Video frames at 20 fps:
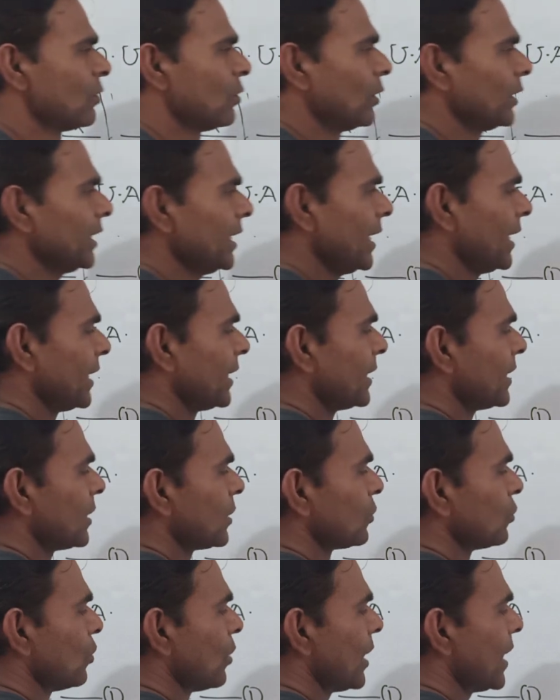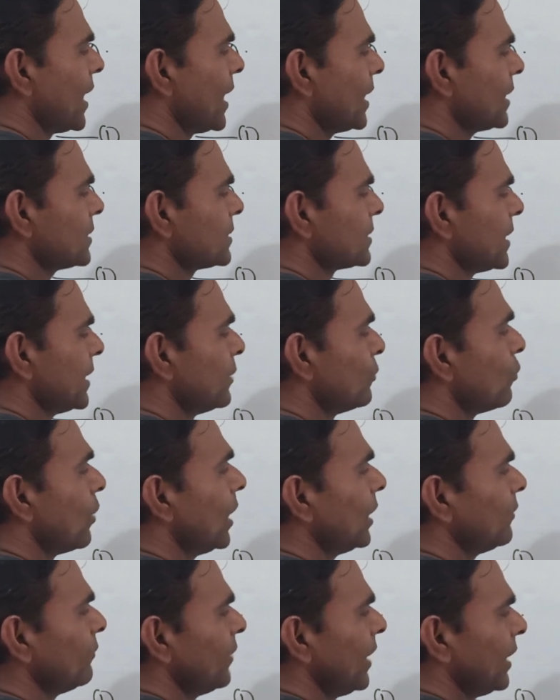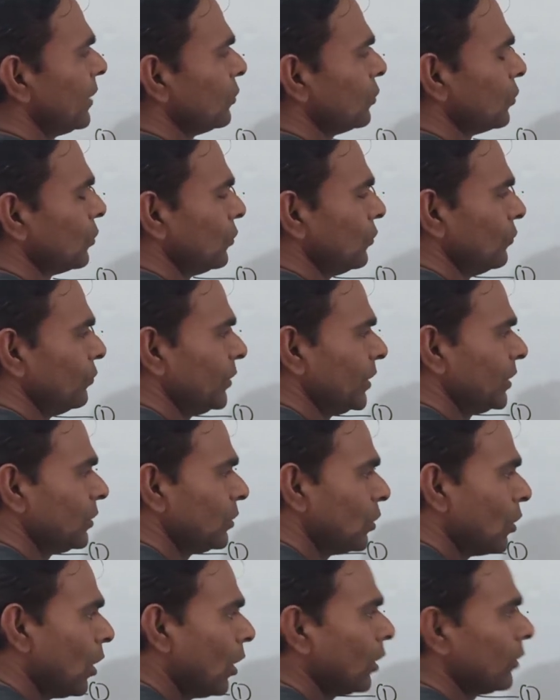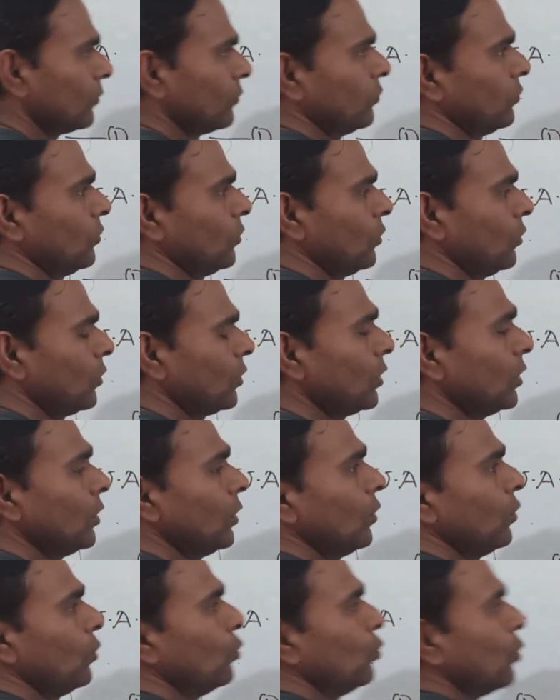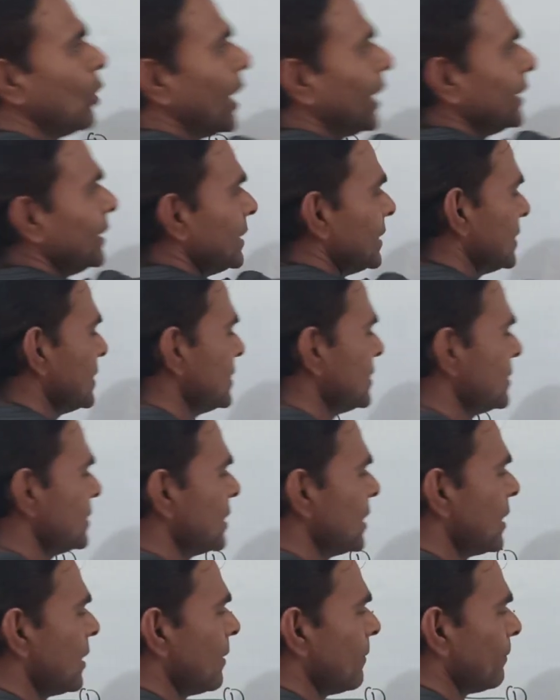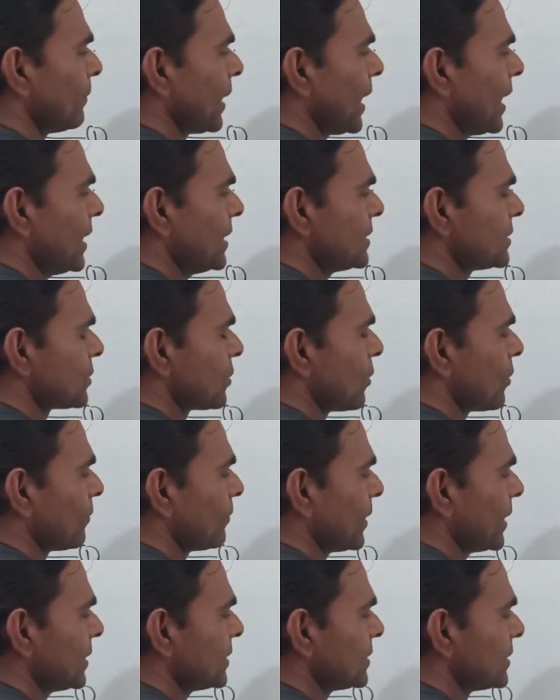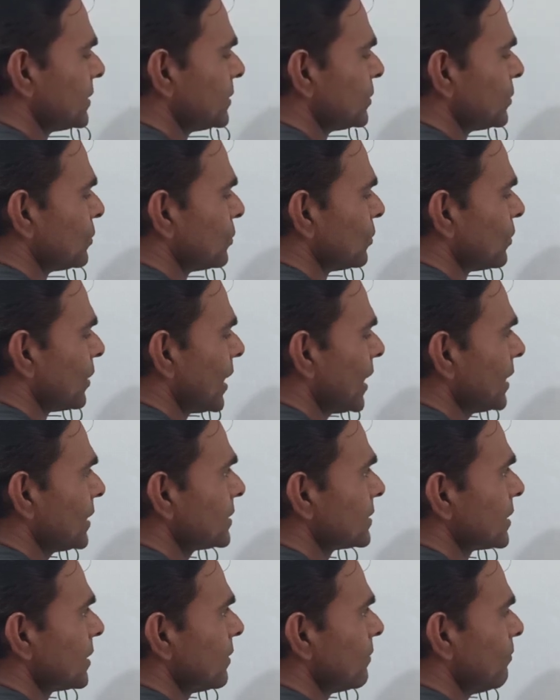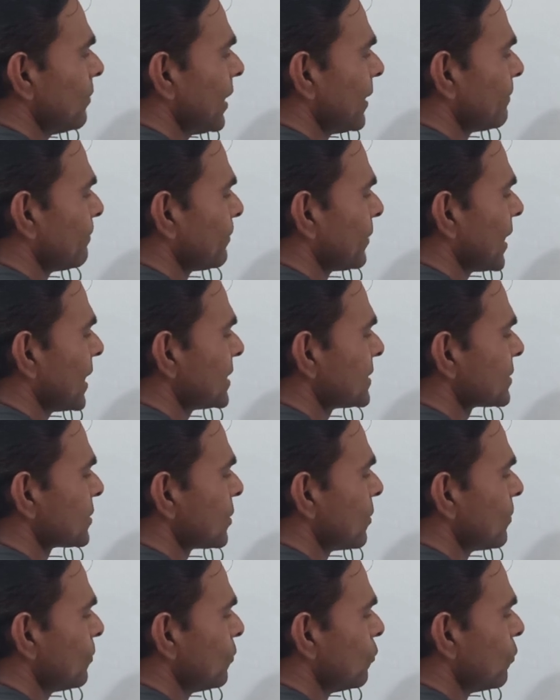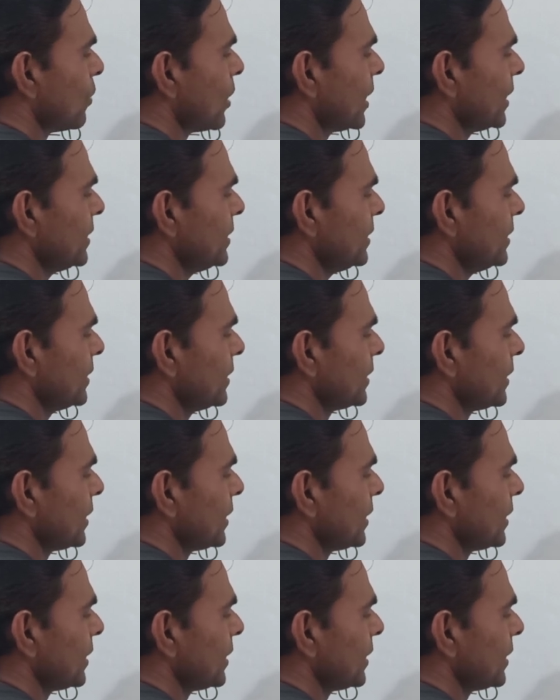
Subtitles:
Okay. So X and what value? We got for Y is price of X into X by price of Y,